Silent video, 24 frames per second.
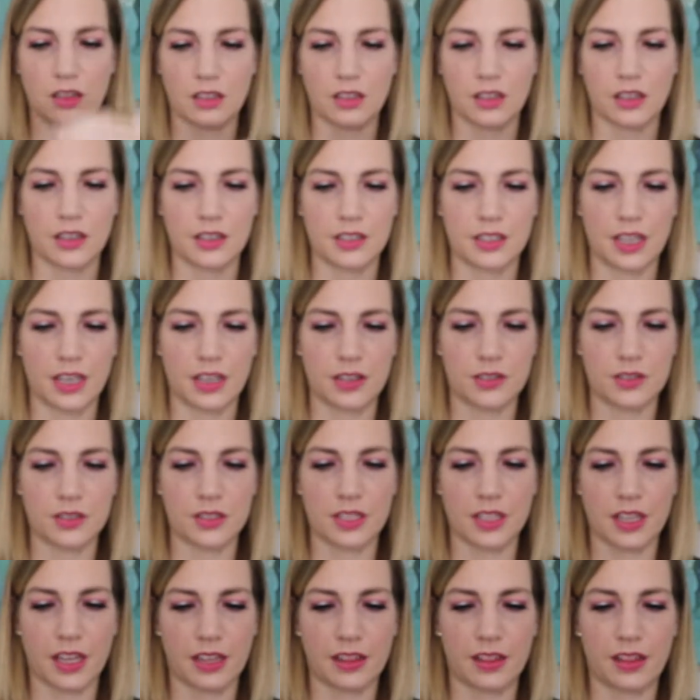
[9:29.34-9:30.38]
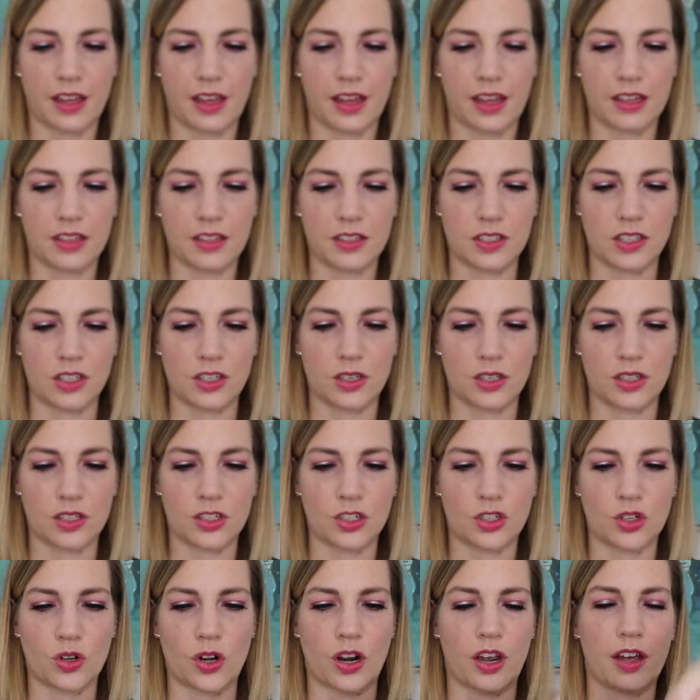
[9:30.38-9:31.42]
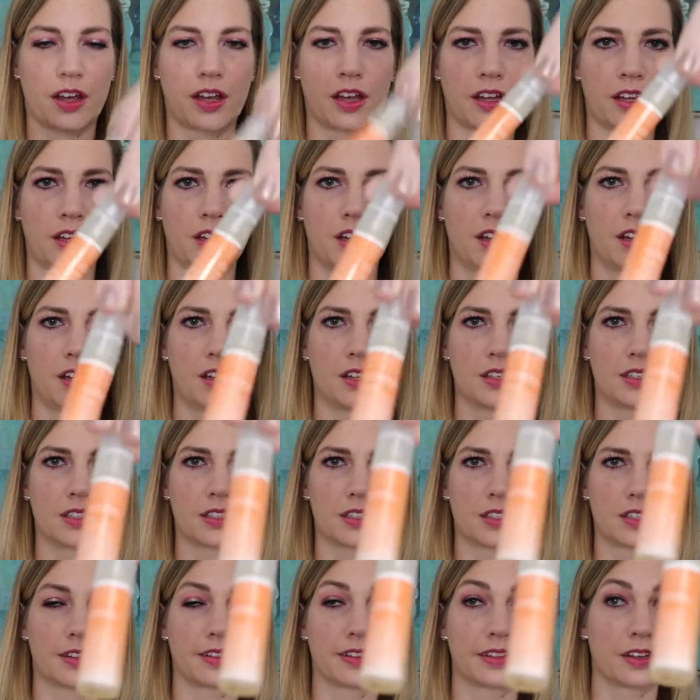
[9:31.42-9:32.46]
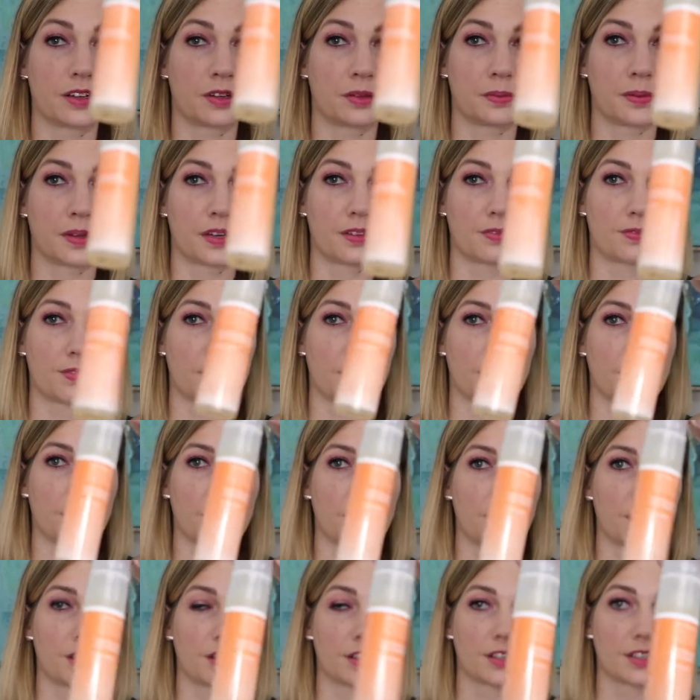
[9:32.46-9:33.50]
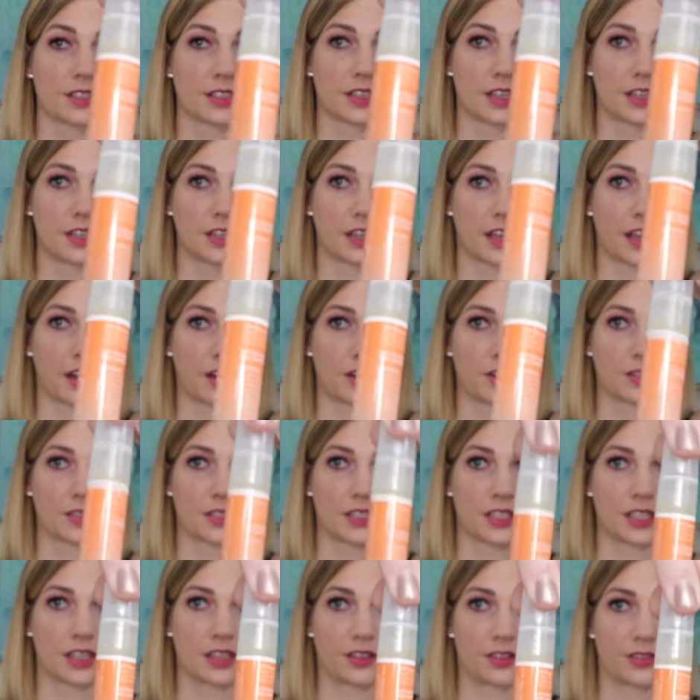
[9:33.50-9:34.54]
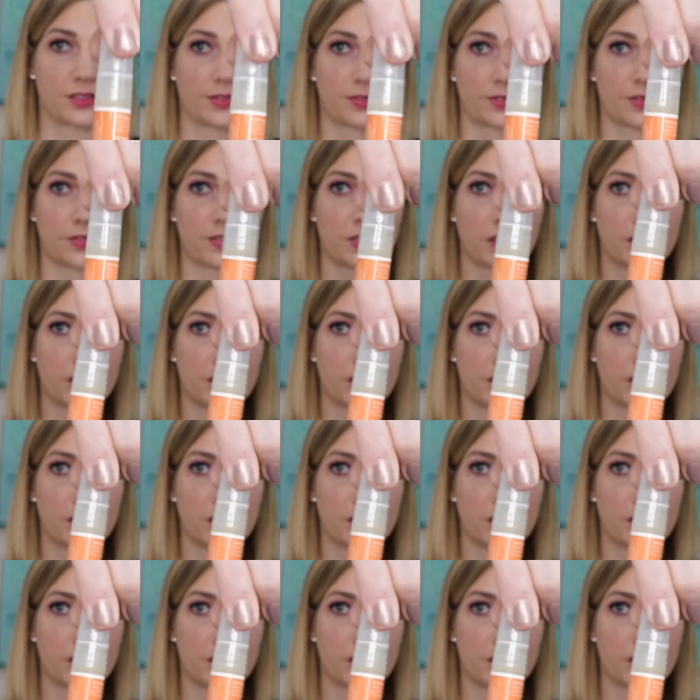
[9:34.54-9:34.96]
containers like that, so you can try just a little bit of their skincare stuff.